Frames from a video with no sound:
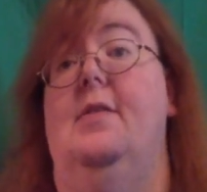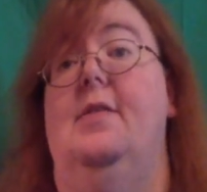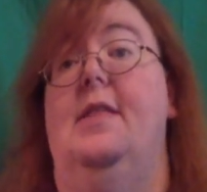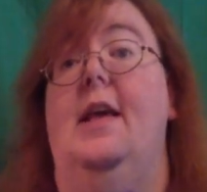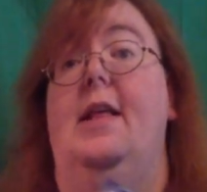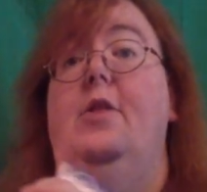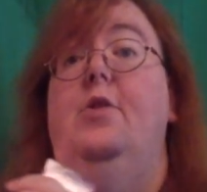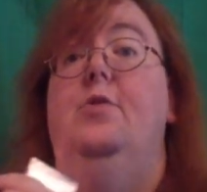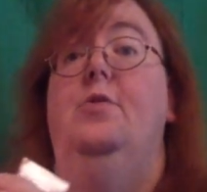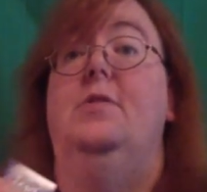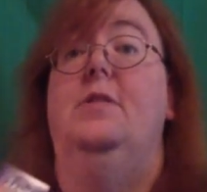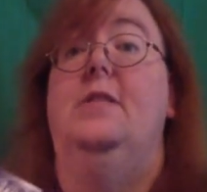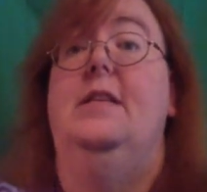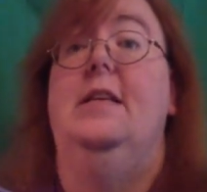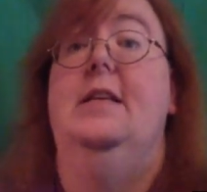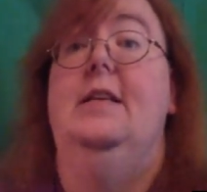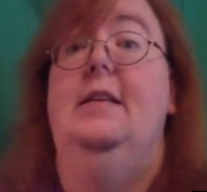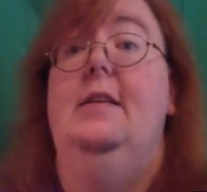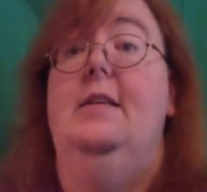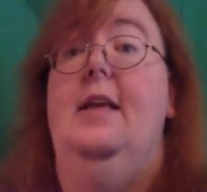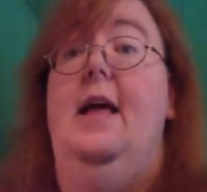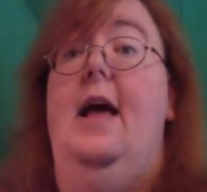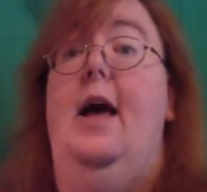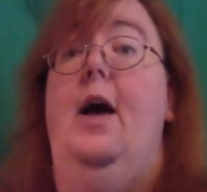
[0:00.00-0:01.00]
They lose
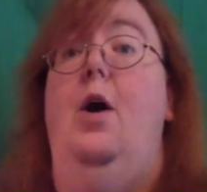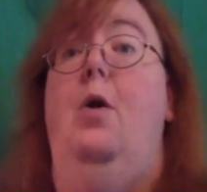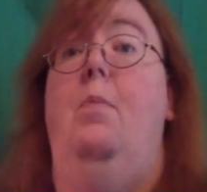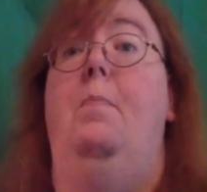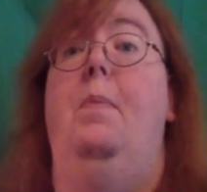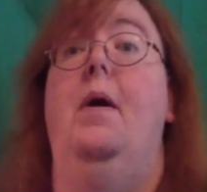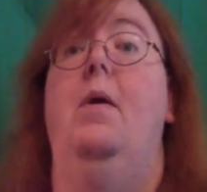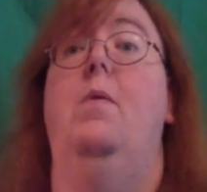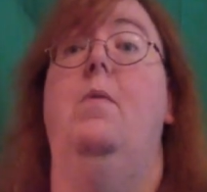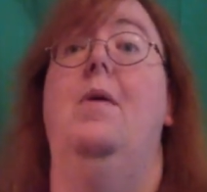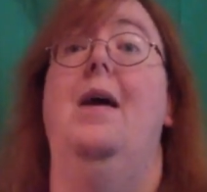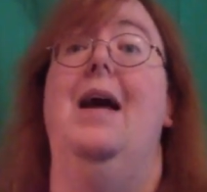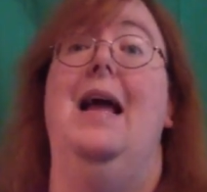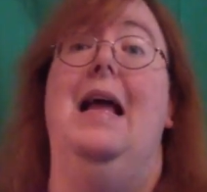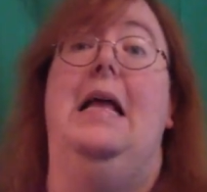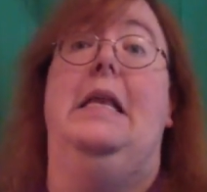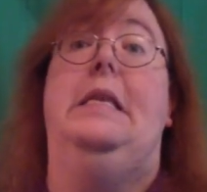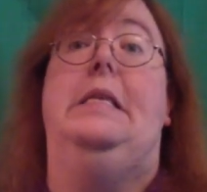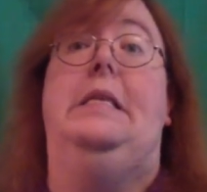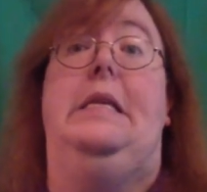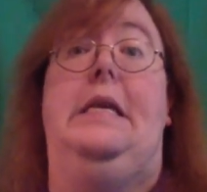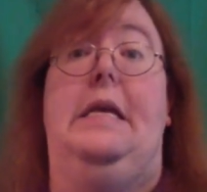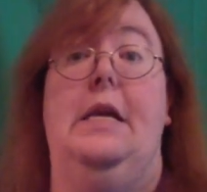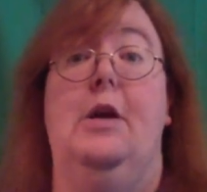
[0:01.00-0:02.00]
the elbow
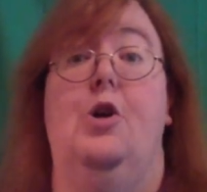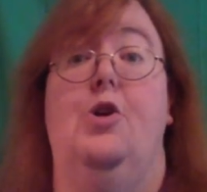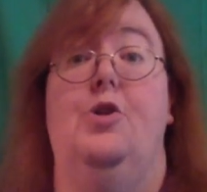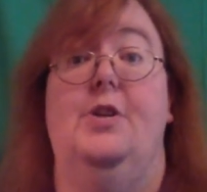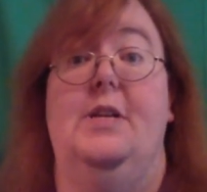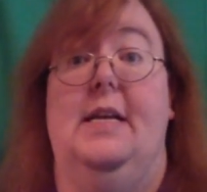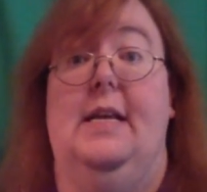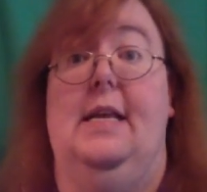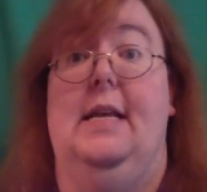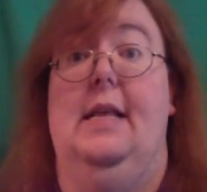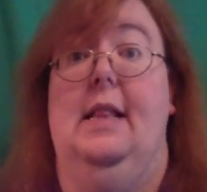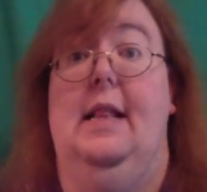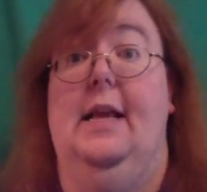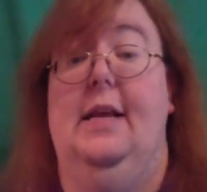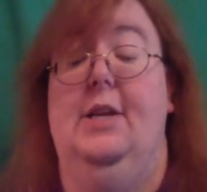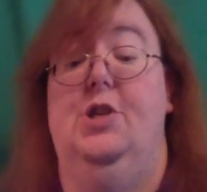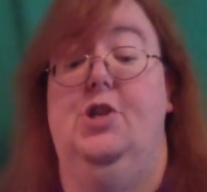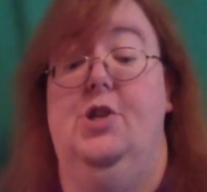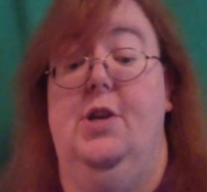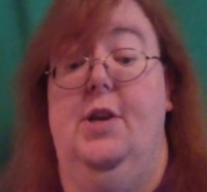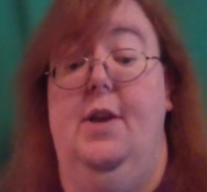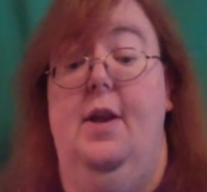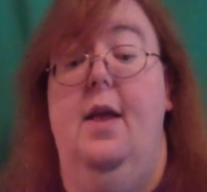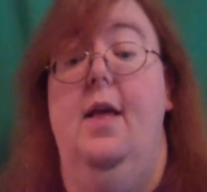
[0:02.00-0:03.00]
and knee
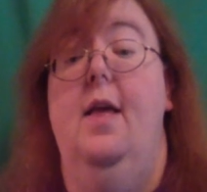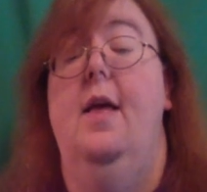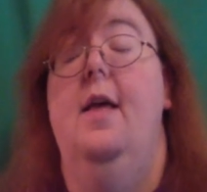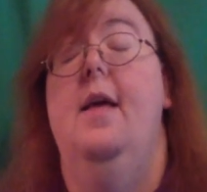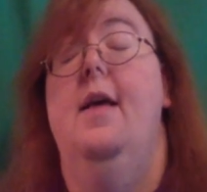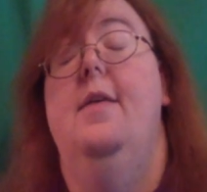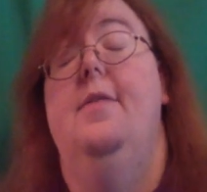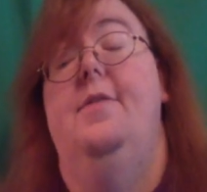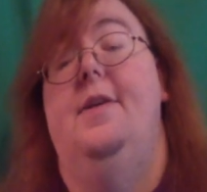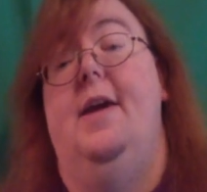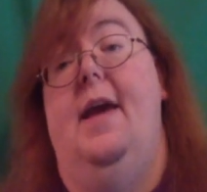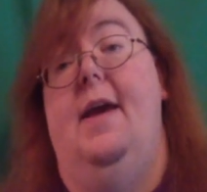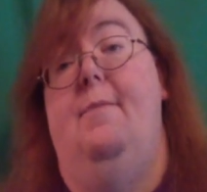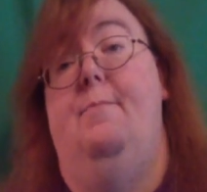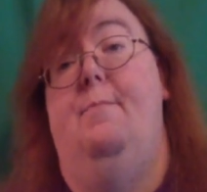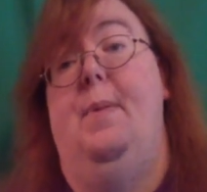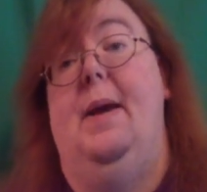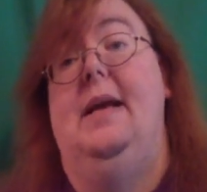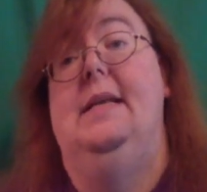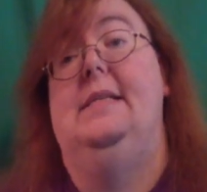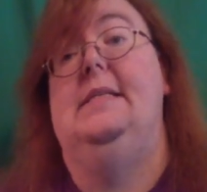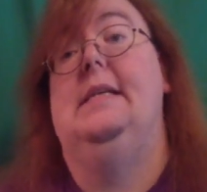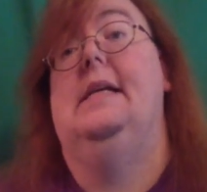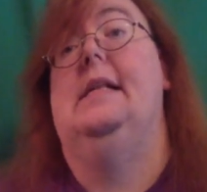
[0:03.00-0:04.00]
articulation. They have
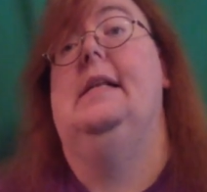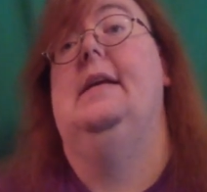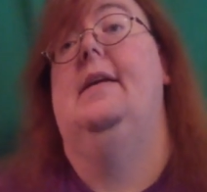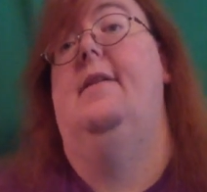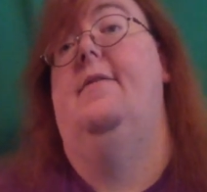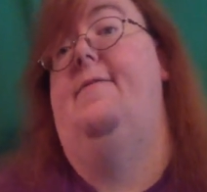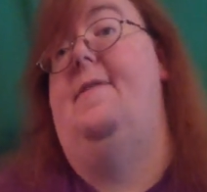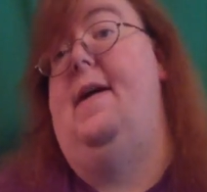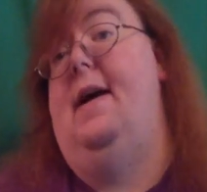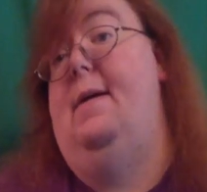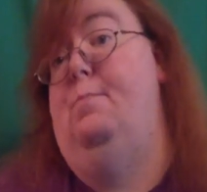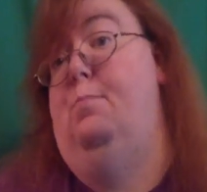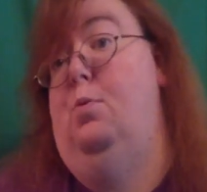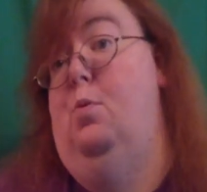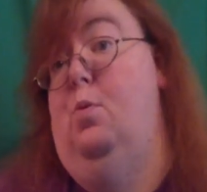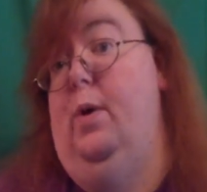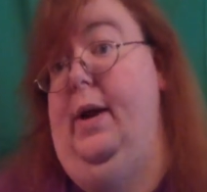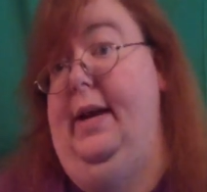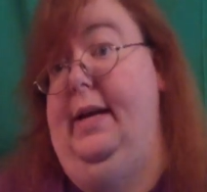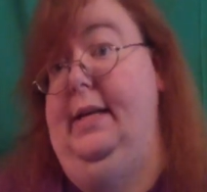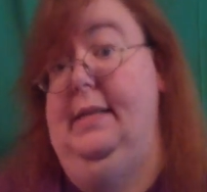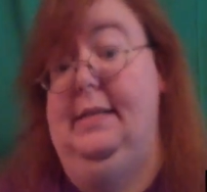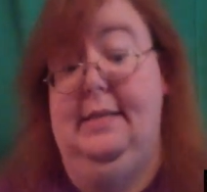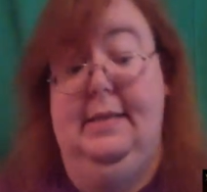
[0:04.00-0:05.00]
basically the 5
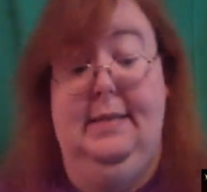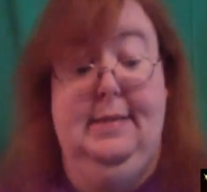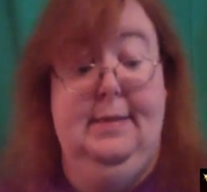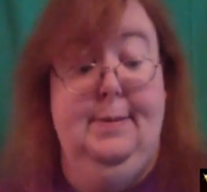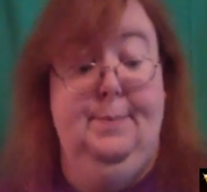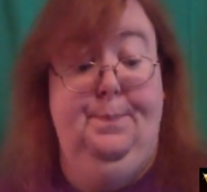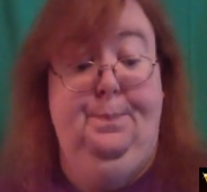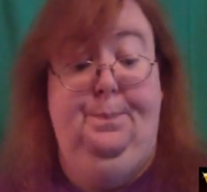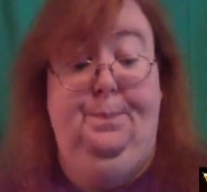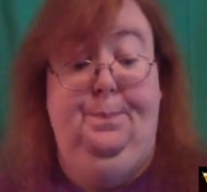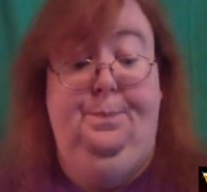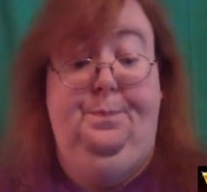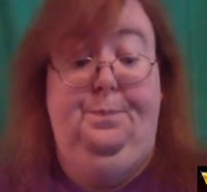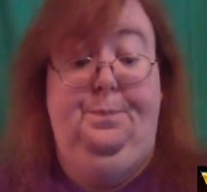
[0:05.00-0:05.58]
points.